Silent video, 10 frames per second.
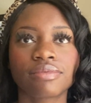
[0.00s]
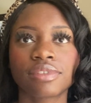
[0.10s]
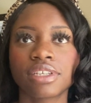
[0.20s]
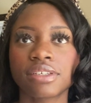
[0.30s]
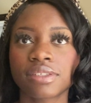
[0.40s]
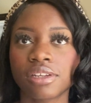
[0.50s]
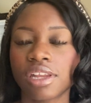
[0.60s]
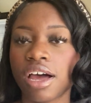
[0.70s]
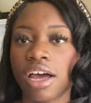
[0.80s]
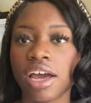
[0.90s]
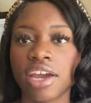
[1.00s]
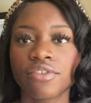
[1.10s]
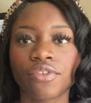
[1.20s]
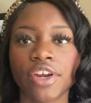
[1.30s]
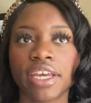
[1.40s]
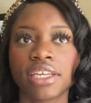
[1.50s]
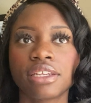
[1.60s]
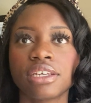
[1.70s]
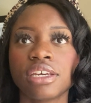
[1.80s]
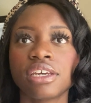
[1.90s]
this a lot, I've
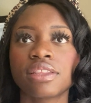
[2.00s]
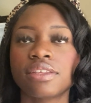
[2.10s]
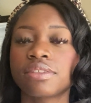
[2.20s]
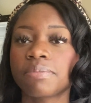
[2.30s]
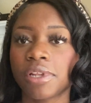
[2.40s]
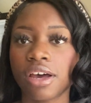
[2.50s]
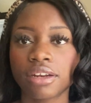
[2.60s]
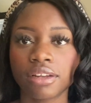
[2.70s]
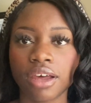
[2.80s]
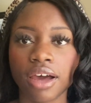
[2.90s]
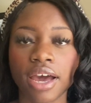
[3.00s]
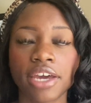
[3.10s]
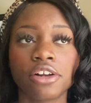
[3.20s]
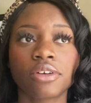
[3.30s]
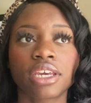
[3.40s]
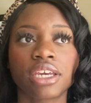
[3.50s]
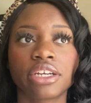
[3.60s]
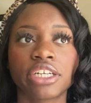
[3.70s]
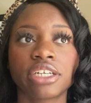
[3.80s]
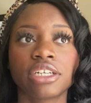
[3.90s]
read this plot a lot, I don't
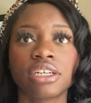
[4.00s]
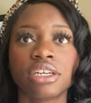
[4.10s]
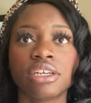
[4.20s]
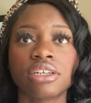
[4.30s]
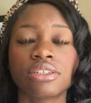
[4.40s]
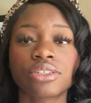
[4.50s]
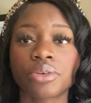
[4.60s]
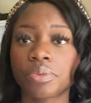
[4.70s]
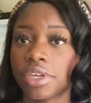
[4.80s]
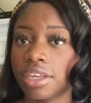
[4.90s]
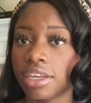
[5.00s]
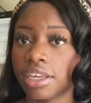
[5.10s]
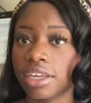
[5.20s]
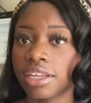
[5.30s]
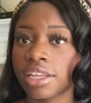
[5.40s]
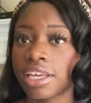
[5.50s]
care to read it